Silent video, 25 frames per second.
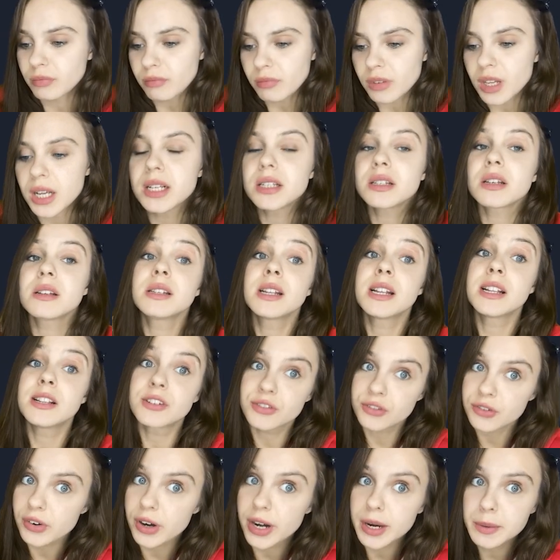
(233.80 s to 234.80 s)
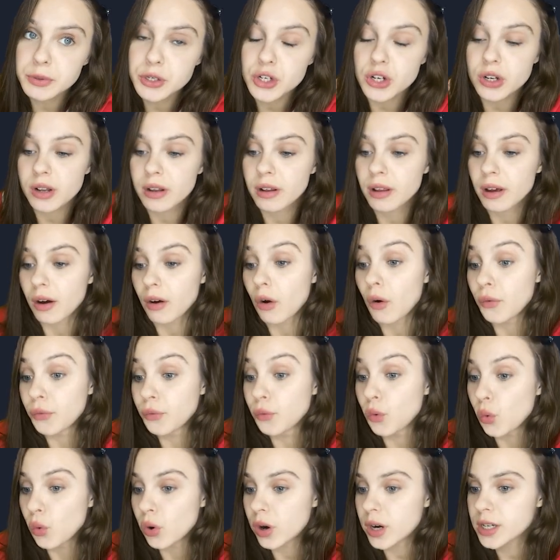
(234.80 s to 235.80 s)
It's in the description, of
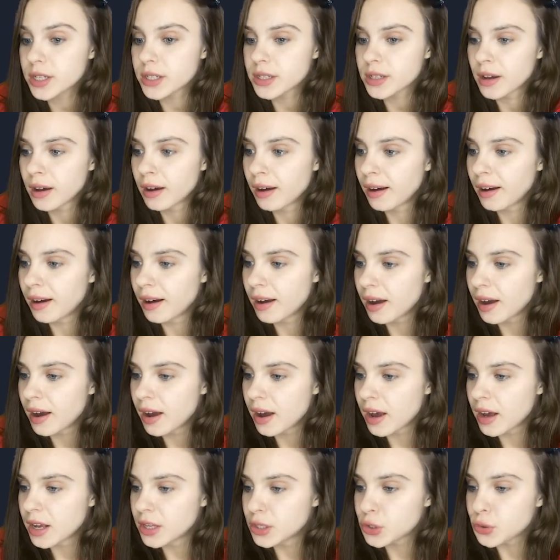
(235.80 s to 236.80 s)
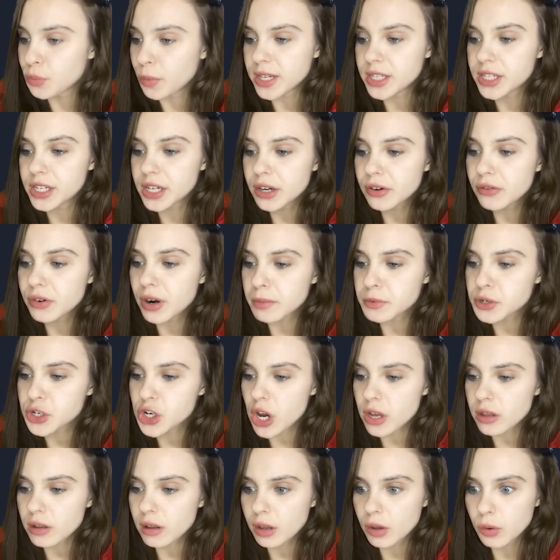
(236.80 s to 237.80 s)
course, to my Telegram
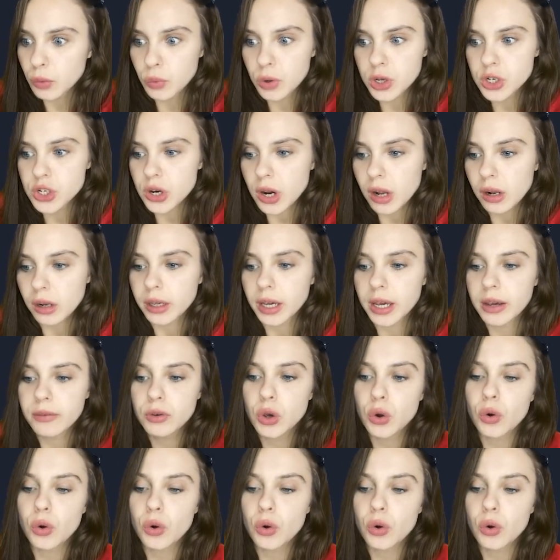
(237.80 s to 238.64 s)
channel, in which I'll give you